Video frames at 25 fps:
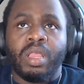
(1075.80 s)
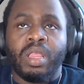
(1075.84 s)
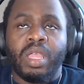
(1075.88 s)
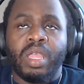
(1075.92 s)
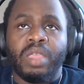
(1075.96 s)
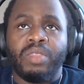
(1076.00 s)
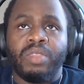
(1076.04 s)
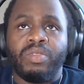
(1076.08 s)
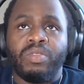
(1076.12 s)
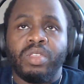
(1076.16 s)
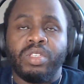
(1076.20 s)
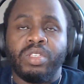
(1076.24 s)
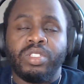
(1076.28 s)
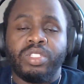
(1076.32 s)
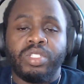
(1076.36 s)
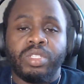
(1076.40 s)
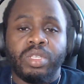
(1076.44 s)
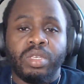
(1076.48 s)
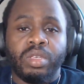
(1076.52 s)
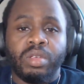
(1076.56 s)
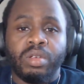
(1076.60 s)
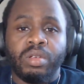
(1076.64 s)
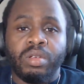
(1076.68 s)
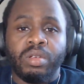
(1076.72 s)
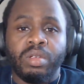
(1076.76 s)
this
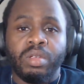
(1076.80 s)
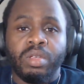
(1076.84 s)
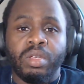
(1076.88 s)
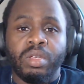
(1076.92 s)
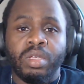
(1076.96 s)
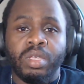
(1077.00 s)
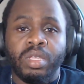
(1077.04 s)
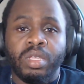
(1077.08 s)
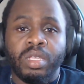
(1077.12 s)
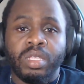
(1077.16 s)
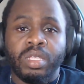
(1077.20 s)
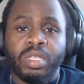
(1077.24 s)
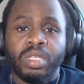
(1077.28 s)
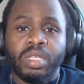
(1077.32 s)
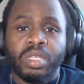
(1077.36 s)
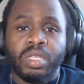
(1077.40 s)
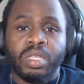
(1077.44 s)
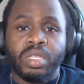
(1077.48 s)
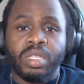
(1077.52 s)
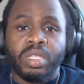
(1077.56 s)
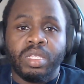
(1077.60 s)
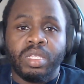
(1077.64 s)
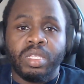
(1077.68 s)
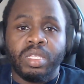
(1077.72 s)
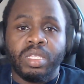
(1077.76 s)
year,
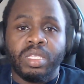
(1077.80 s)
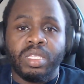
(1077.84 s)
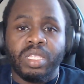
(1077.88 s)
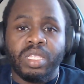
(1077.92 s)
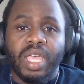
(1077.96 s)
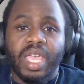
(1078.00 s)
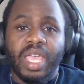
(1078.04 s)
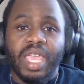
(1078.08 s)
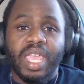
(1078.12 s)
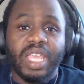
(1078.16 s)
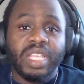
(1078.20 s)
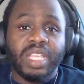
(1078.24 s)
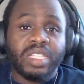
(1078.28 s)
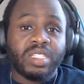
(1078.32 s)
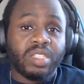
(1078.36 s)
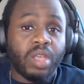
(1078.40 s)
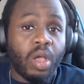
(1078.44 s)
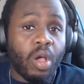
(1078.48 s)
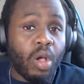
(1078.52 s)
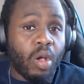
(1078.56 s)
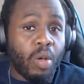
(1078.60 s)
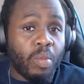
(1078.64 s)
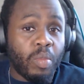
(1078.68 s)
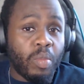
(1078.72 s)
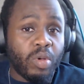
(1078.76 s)
like, it's
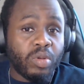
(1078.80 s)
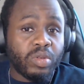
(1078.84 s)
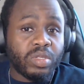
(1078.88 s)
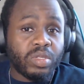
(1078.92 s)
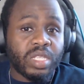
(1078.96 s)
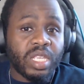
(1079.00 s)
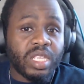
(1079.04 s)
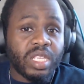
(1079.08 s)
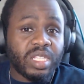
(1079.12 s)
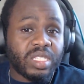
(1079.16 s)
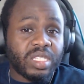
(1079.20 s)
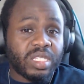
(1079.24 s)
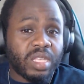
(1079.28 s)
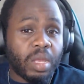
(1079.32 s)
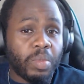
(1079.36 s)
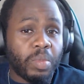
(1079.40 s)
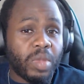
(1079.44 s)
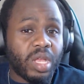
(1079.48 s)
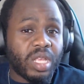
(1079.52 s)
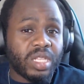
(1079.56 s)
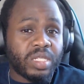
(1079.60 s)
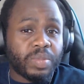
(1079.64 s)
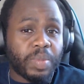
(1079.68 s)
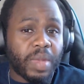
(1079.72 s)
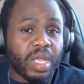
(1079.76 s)
almost, summer is
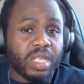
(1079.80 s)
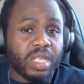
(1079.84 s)
about to